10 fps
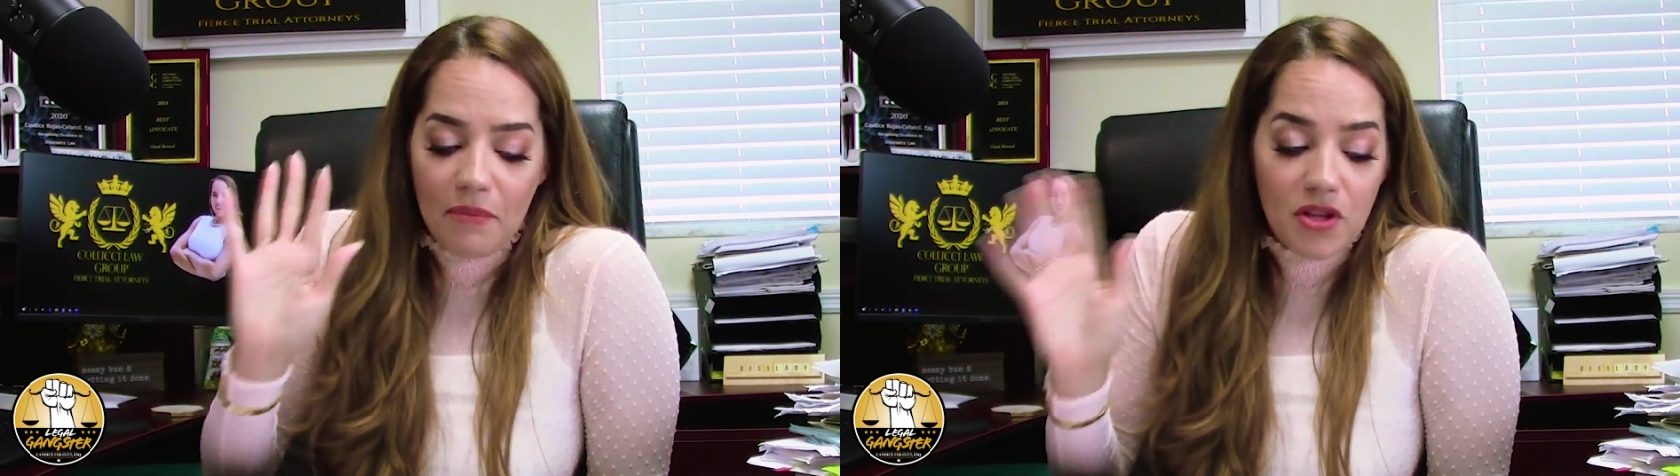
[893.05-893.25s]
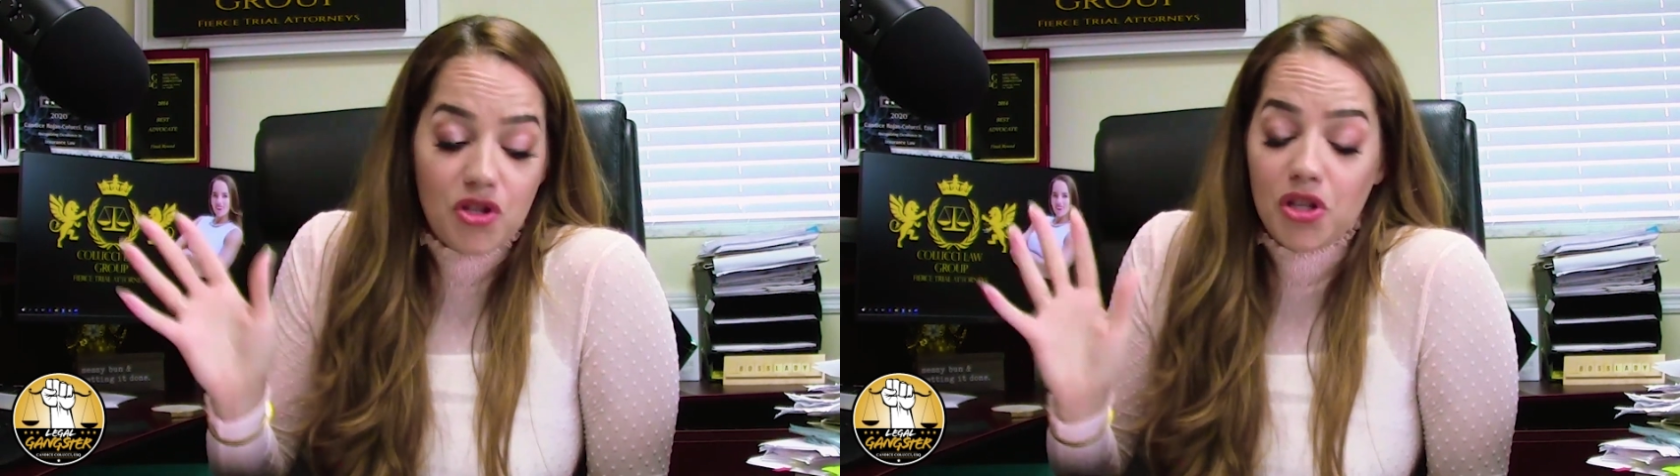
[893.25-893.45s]

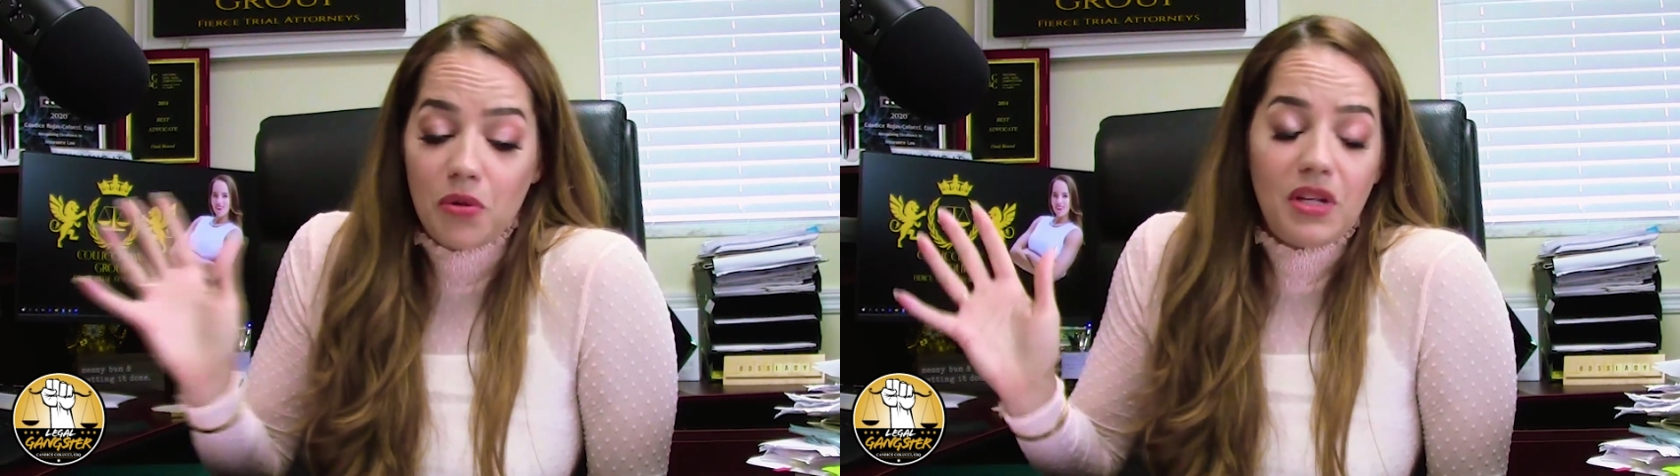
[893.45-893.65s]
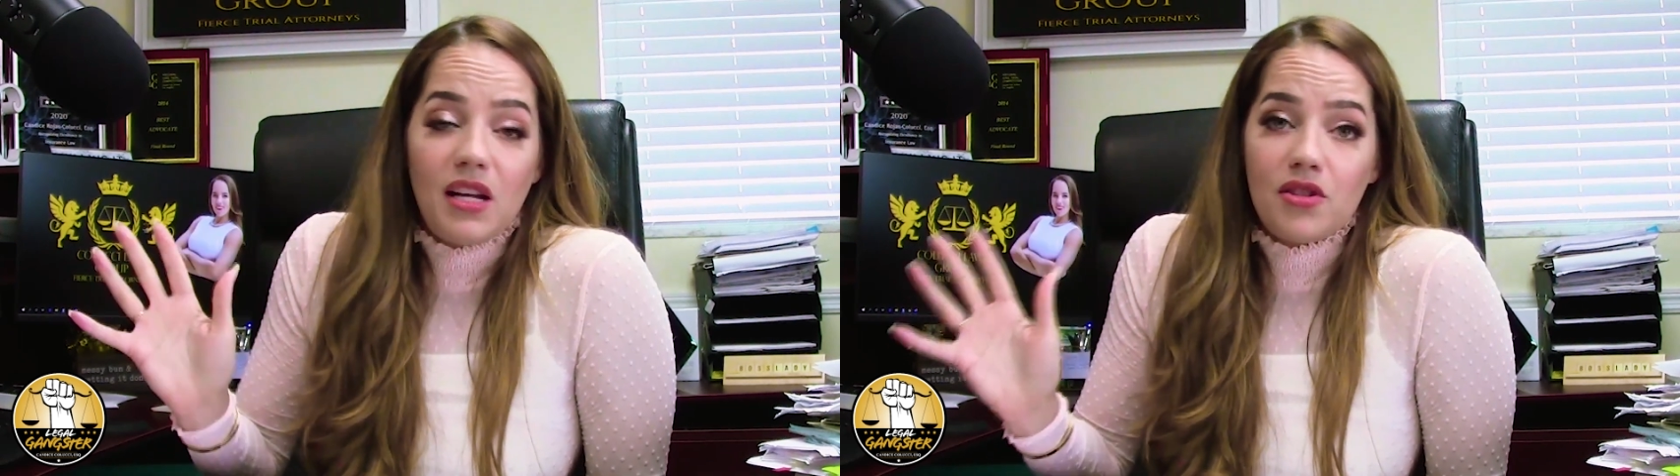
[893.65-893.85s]
that you don't
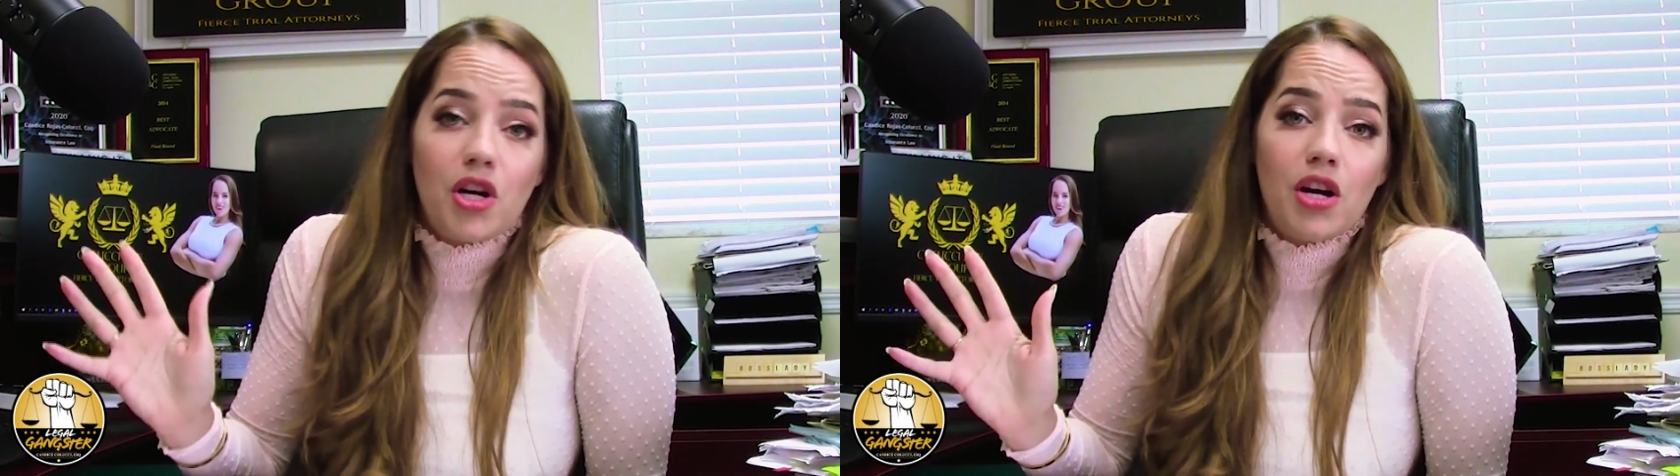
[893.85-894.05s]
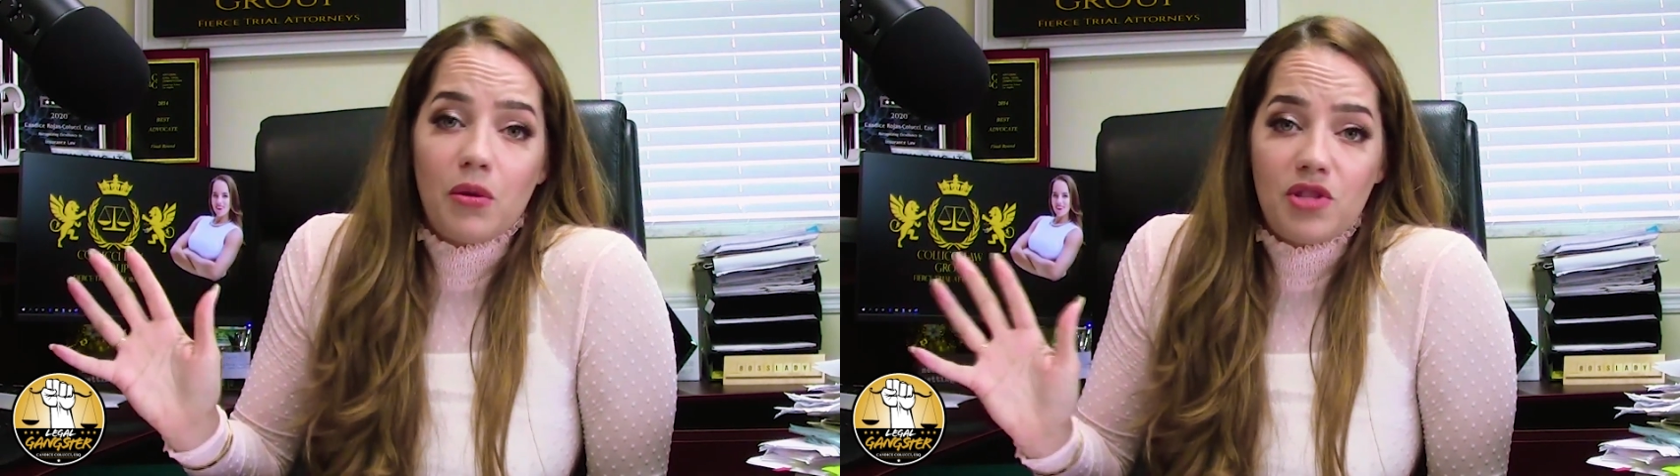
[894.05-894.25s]
need at
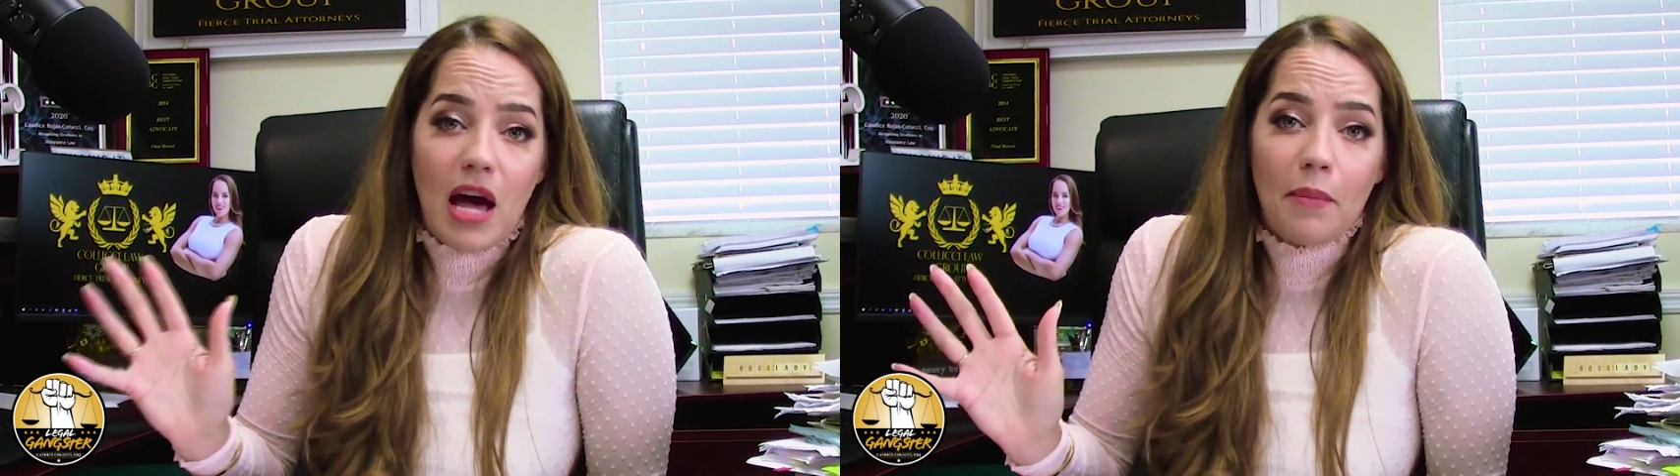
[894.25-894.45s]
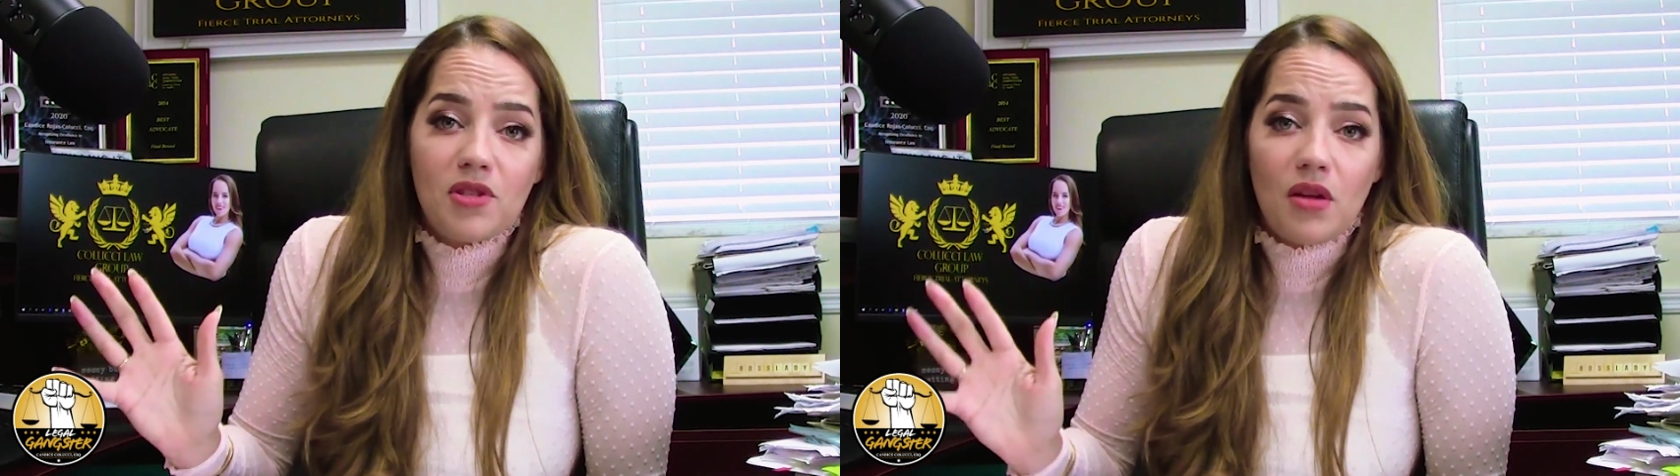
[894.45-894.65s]
Target, which
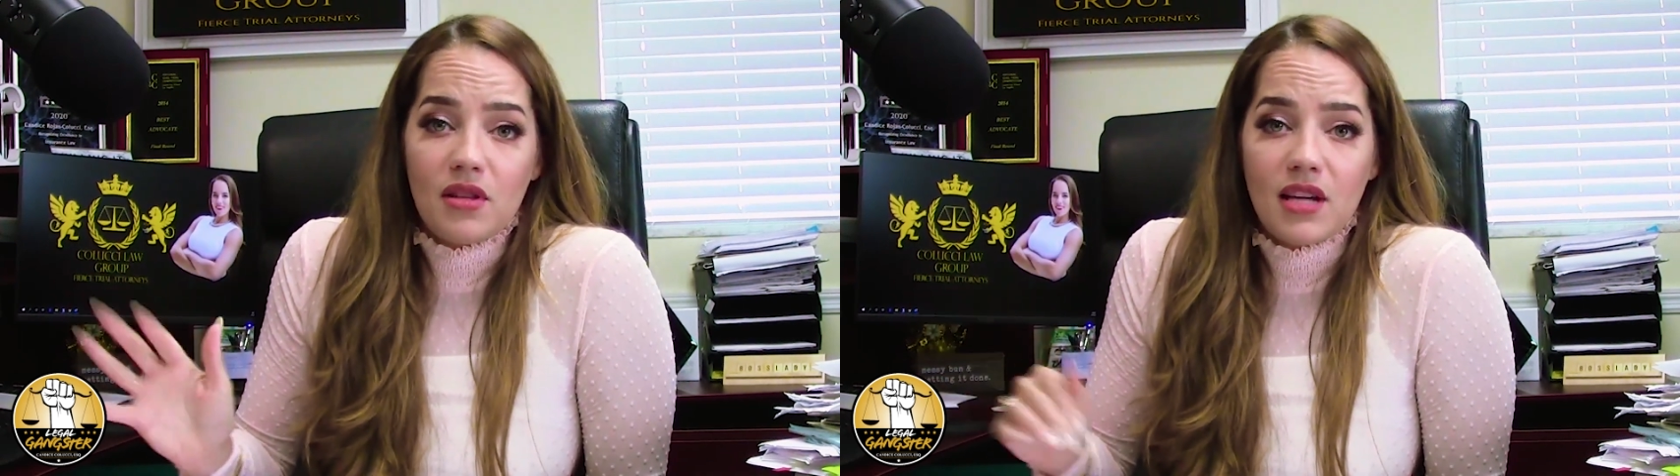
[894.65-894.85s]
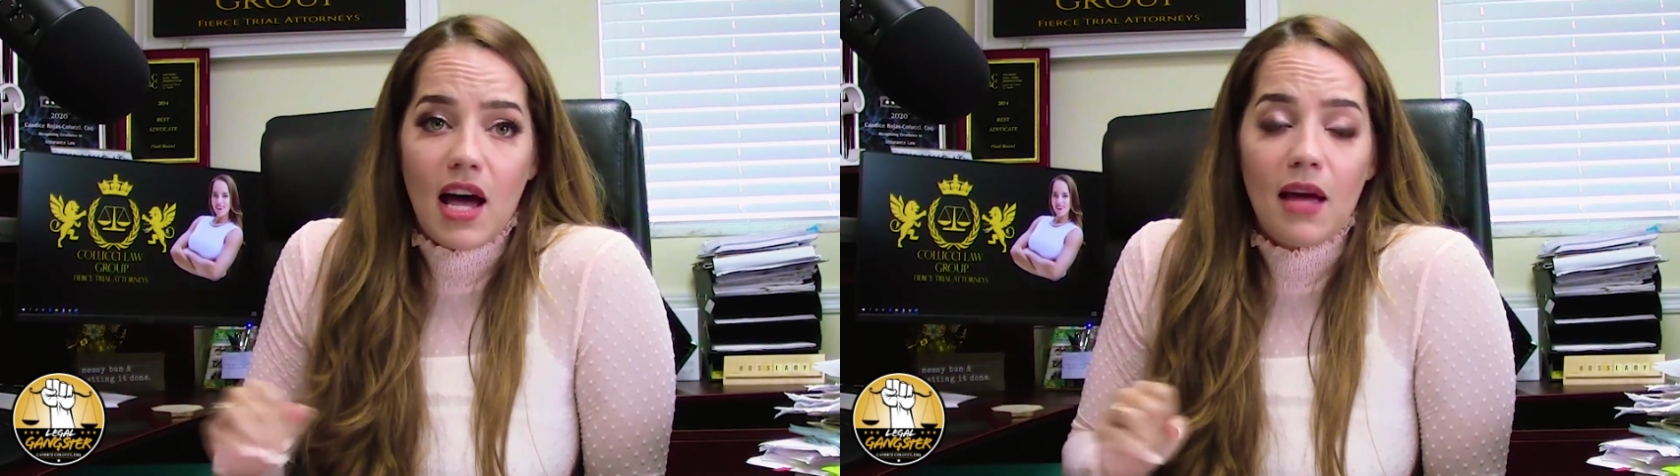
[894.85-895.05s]
happens all the
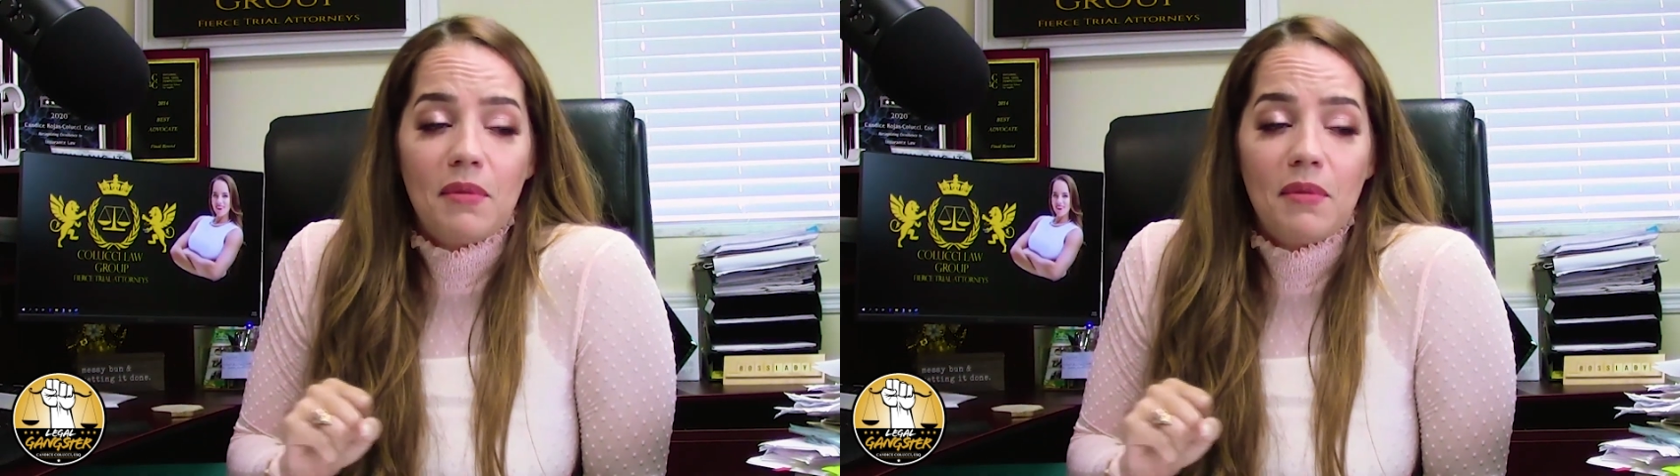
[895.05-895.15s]
time.